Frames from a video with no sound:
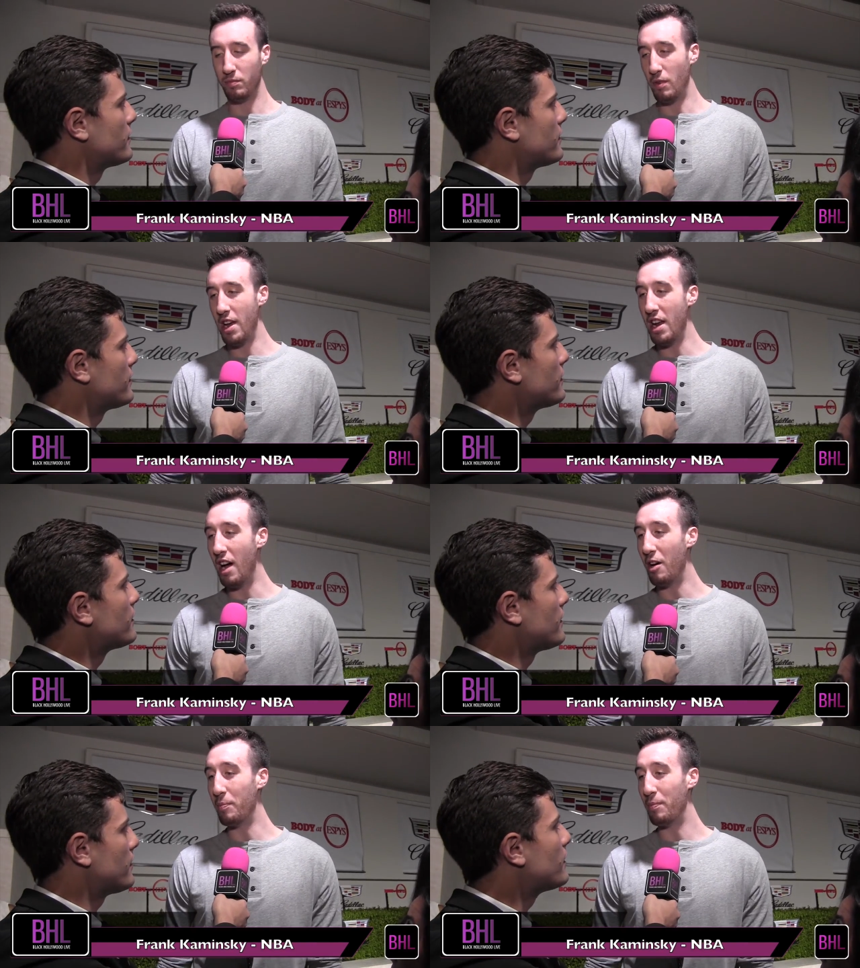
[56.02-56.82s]
Speaker 1: right
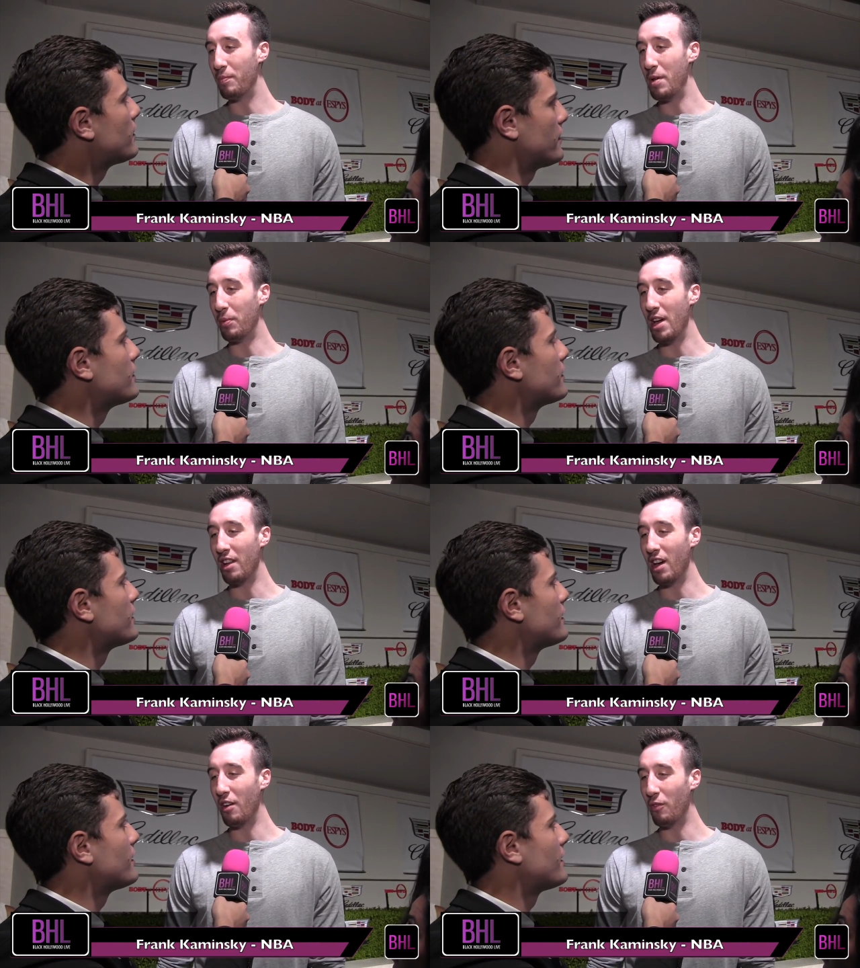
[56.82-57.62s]
now I've been playing
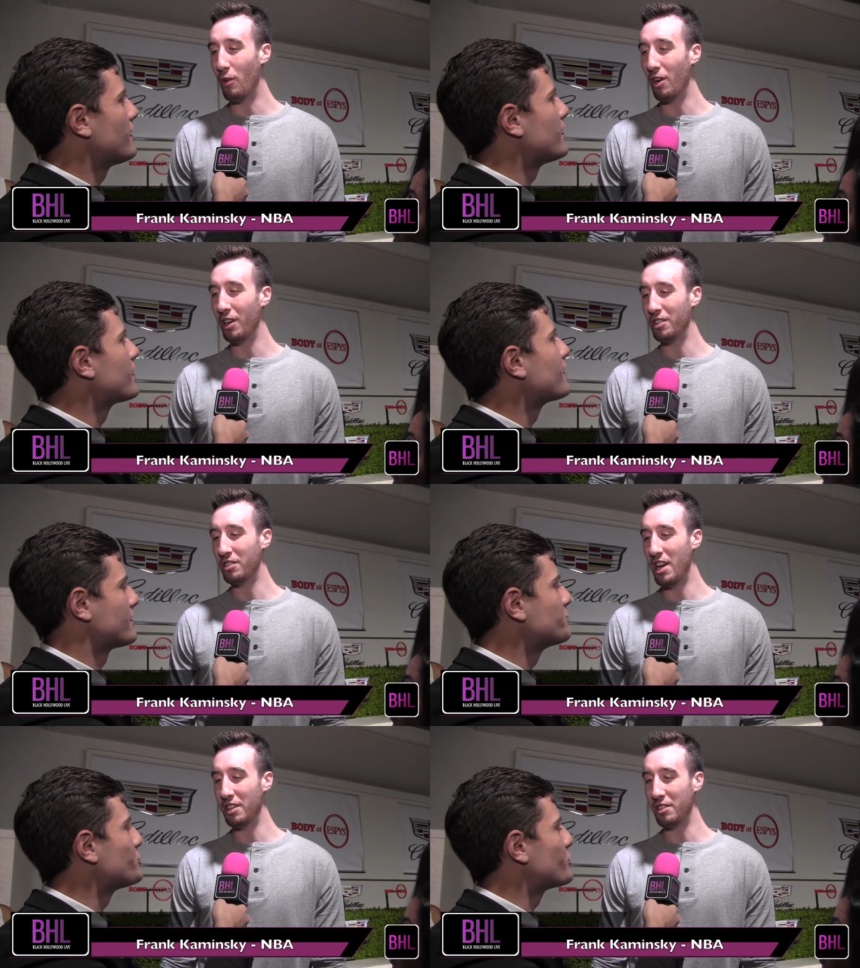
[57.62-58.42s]
a lot of 4,
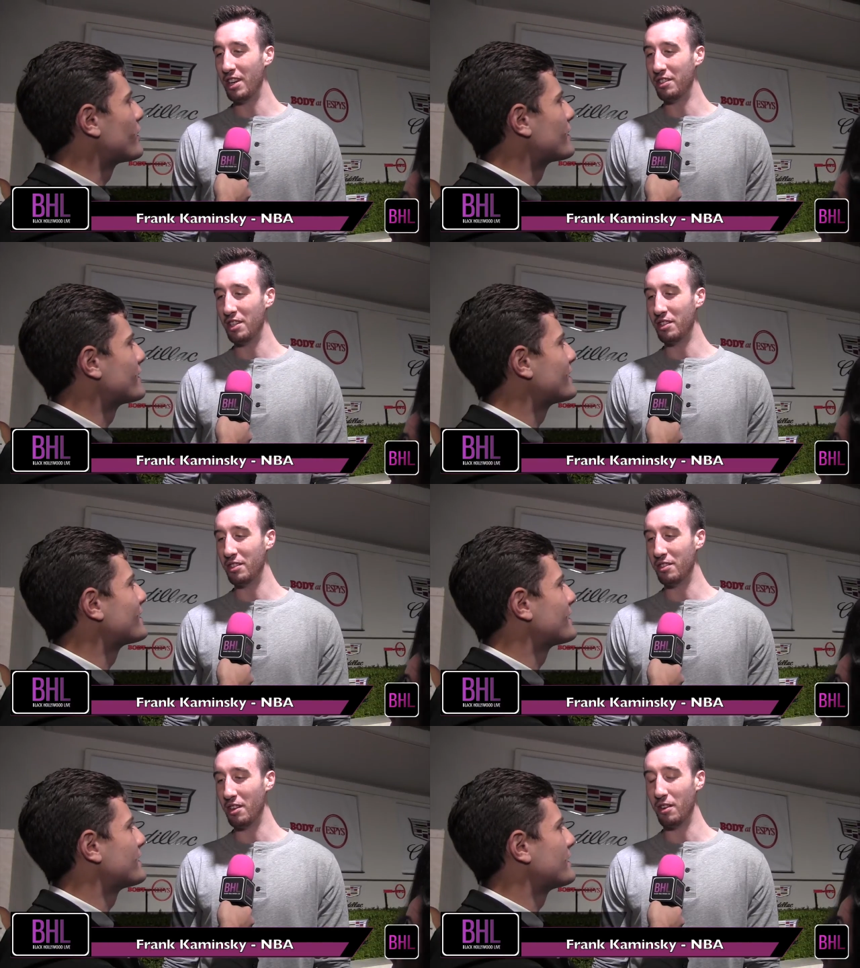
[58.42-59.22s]
trying to
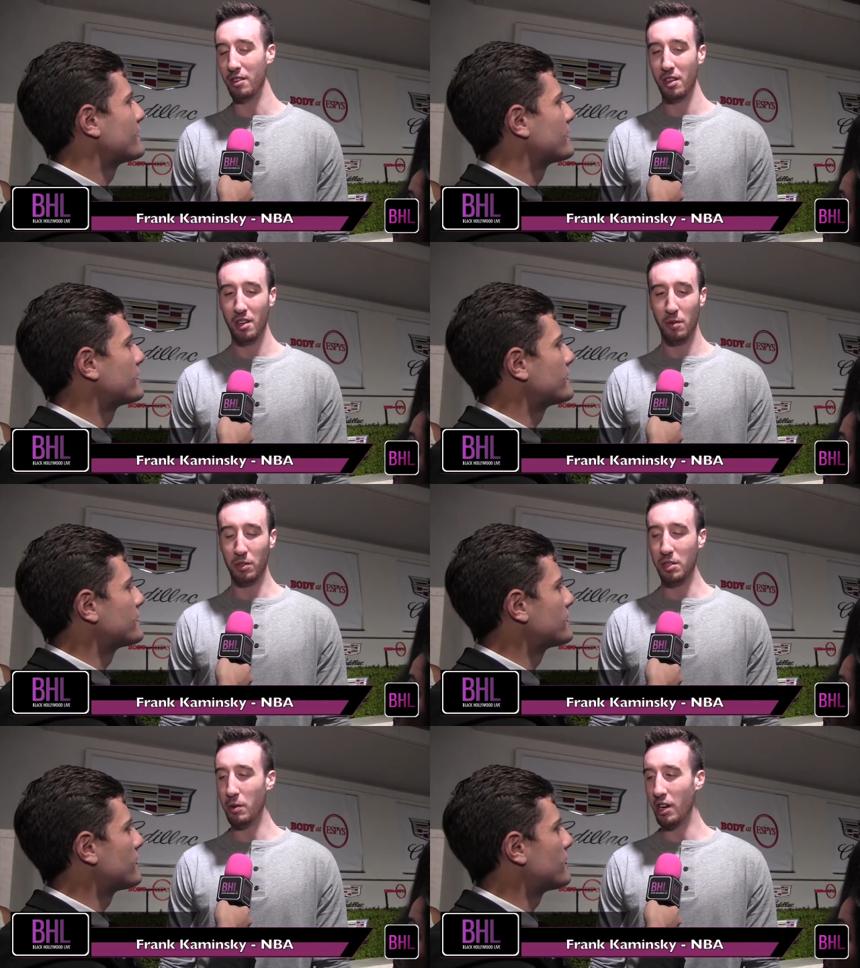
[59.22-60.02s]
transition, so
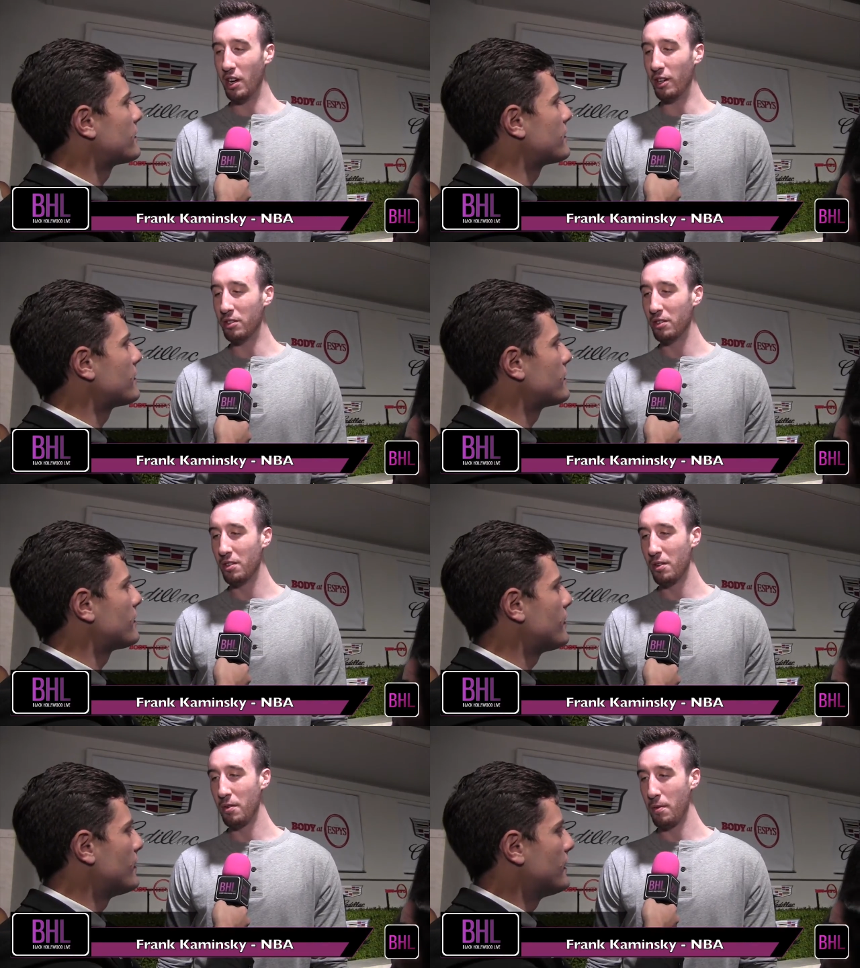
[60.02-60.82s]
we'll see where it goes.
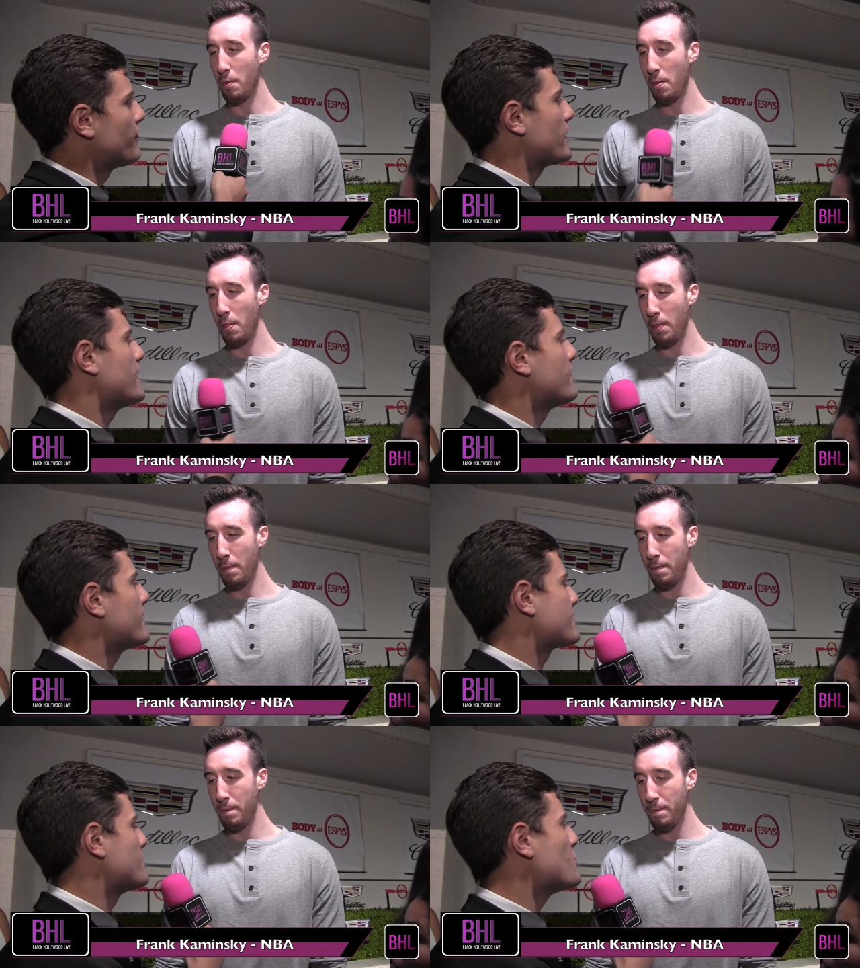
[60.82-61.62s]
Speaker 2: In
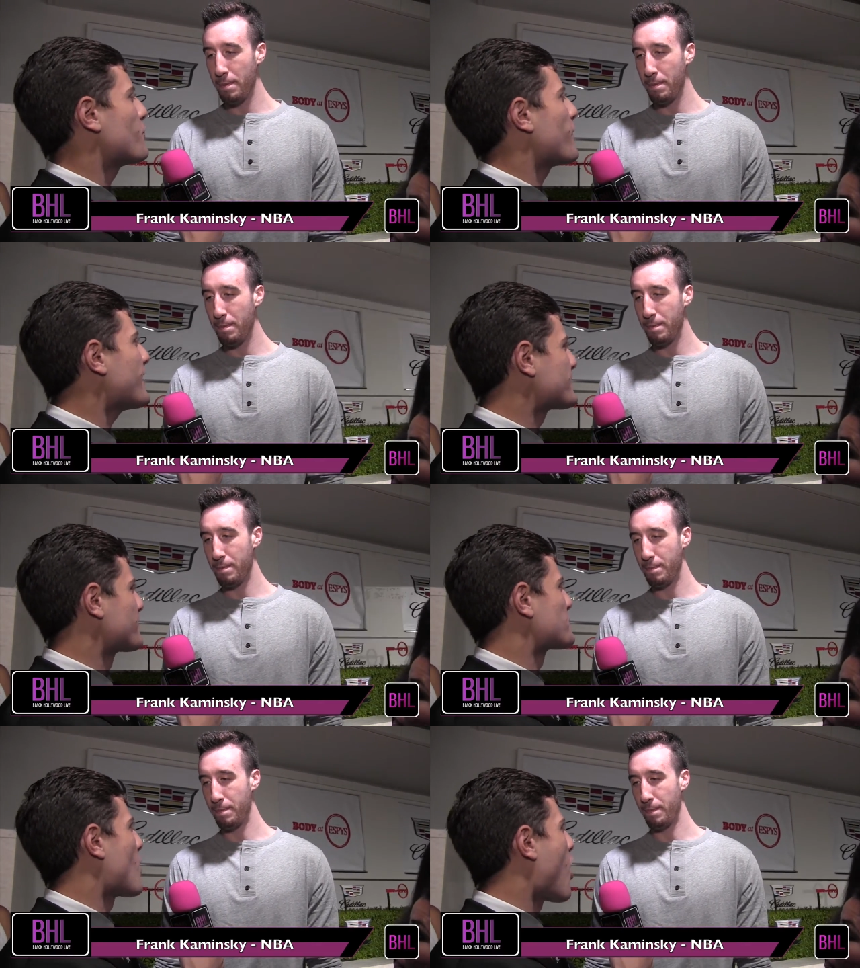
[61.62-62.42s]
this new face
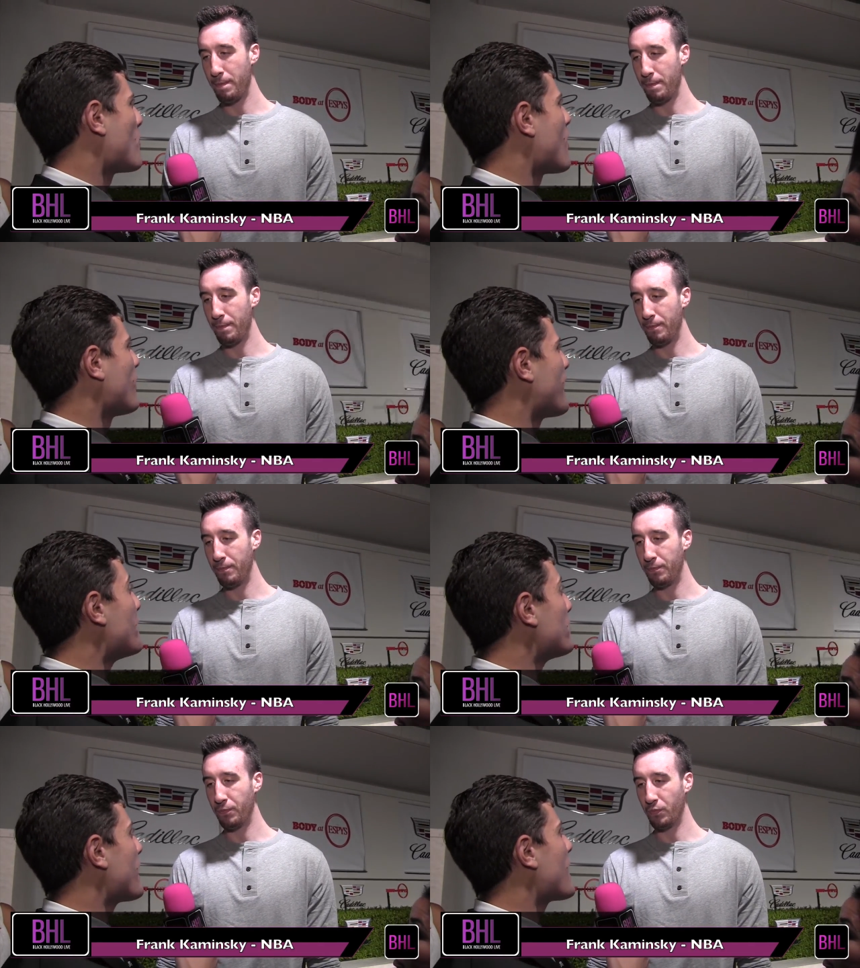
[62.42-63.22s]
of small ball
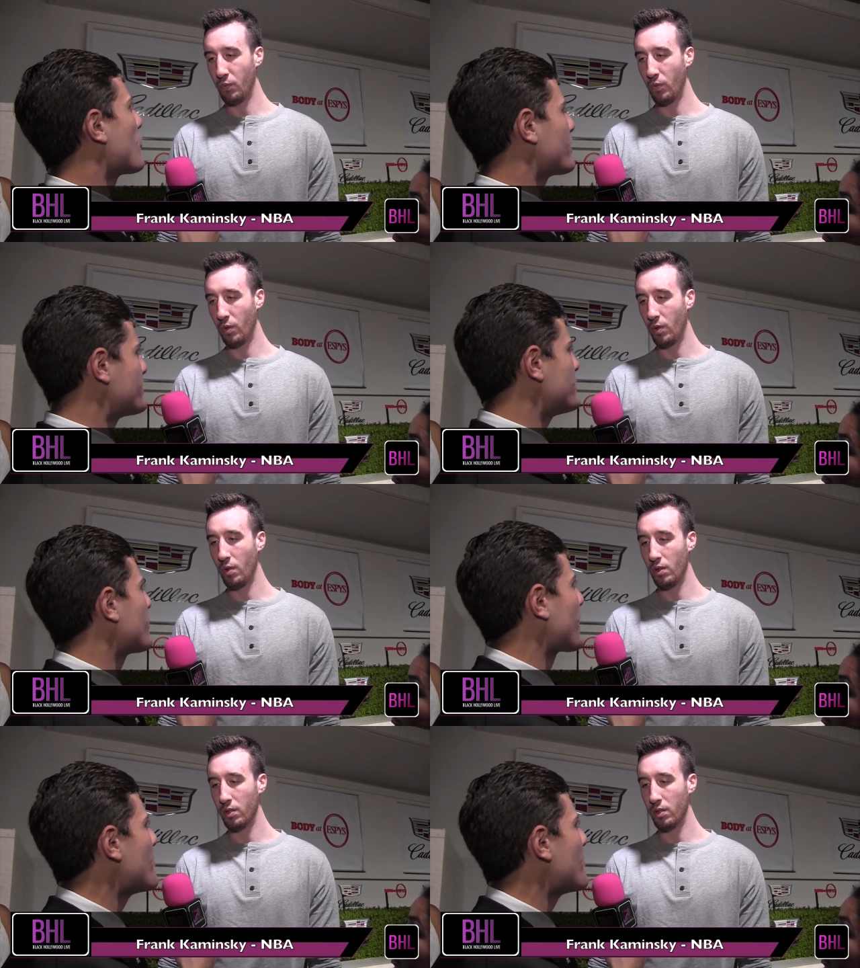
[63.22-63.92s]
NBA, where do you see your